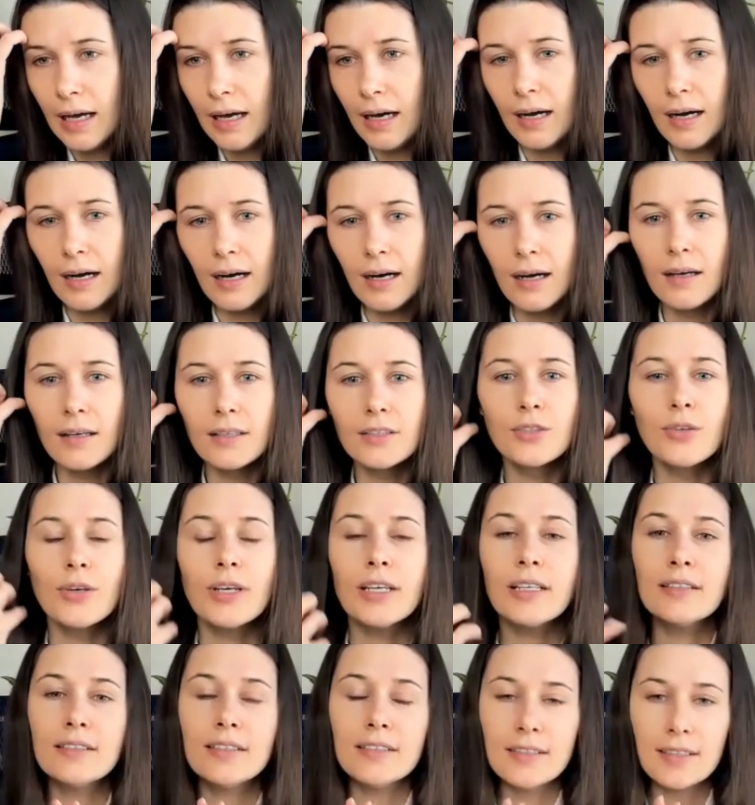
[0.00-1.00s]
Uh, so
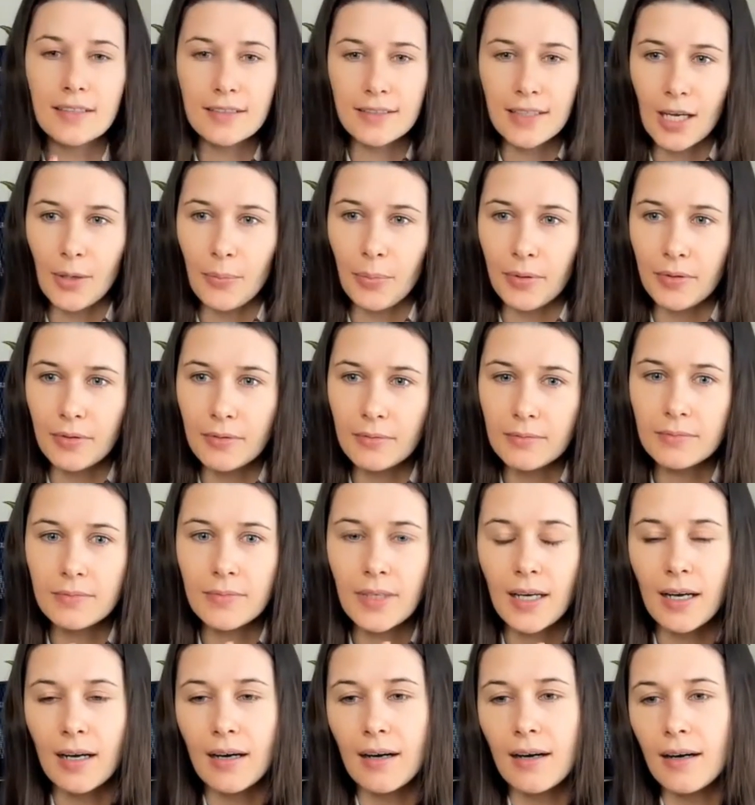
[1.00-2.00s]
in this example,
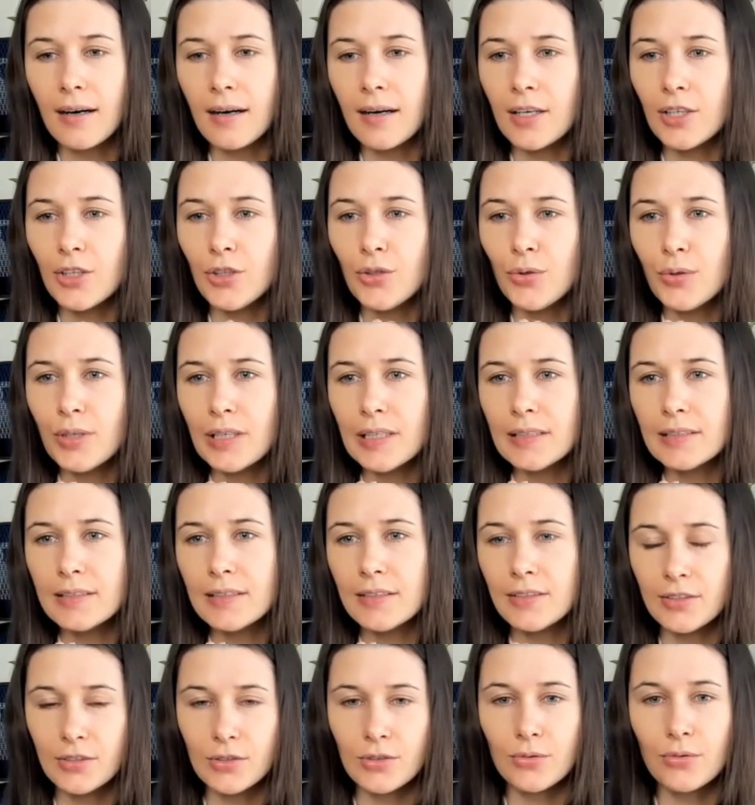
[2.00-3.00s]
uh, you can
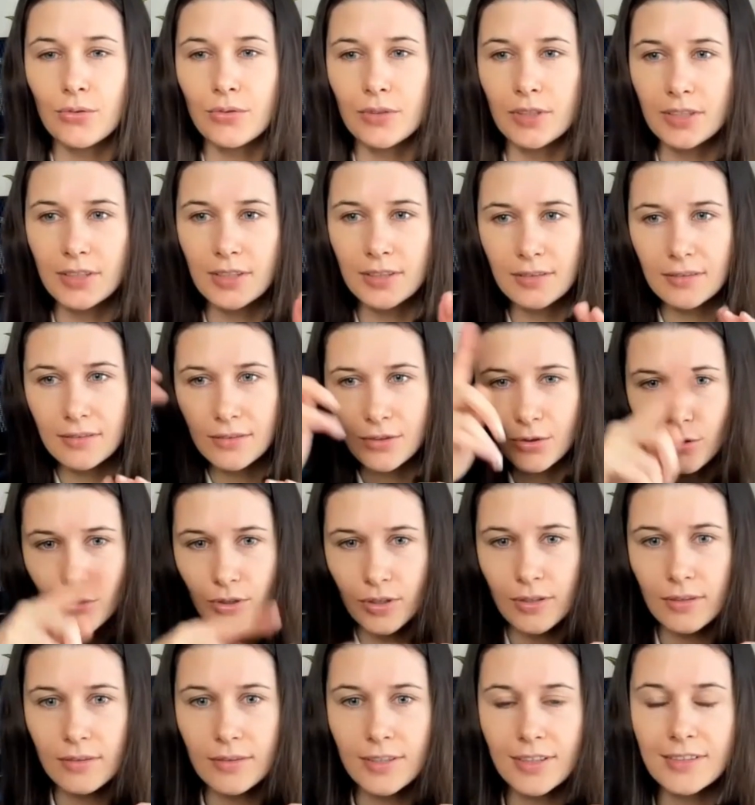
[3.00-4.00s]
see, so this is
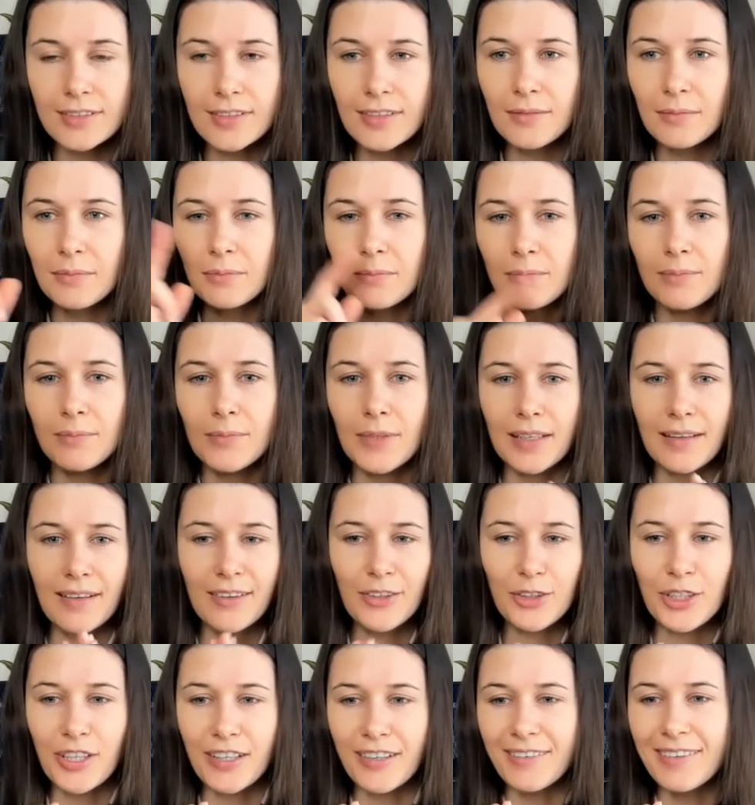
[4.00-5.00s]
circle is a
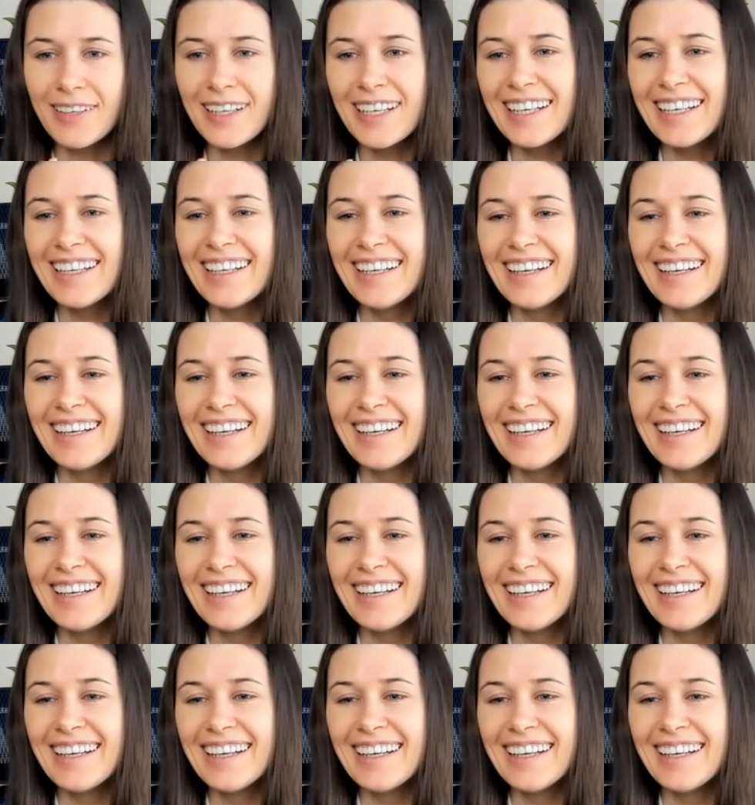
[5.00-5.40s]
natal chart.